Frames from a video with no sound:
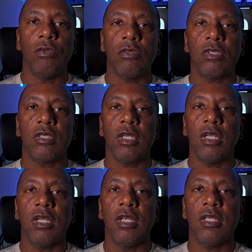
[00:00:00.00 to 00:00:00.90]
launch
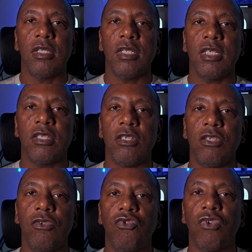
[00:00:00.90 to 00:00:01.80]
this
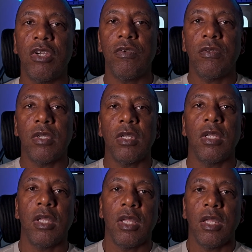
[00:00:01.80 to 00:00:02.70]
new drone.
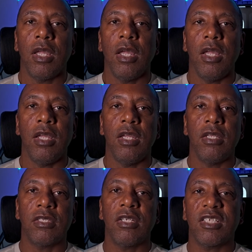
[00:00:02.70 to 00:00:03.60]

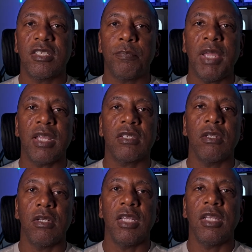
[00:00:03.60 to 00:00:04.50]
So the
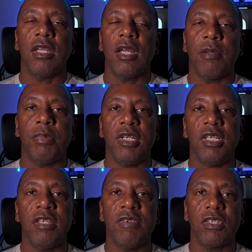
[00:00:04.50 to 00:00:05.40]
specs on it, I
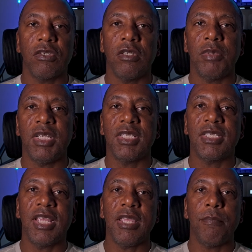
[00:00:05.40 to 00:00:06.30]
believe it's going to be the
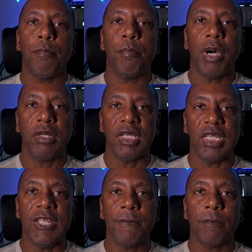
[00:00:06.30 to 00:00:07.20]
same
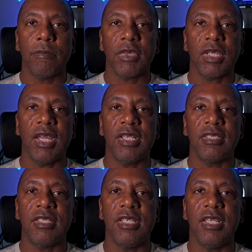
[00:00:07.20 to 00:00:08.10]
body
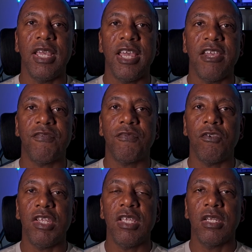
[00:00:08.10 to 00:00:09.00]
as the Air
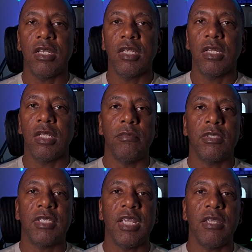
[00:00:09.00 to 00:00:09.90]
3,
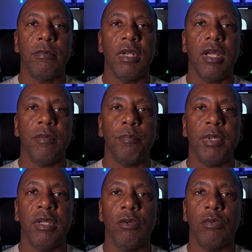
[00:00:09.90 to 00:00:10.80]
same like
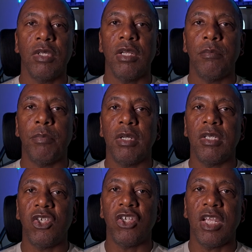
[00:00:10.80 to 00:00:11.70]
build and
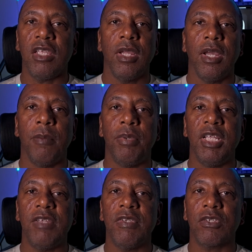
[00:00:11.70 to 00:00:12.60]
body shape. I
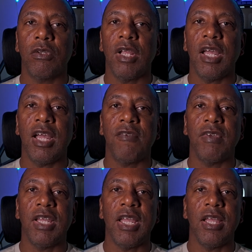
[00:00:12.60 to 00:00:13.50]
believe it's going to
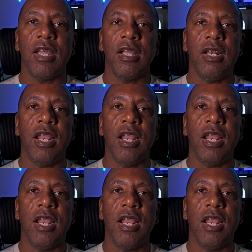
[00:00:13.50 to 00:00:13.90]
have a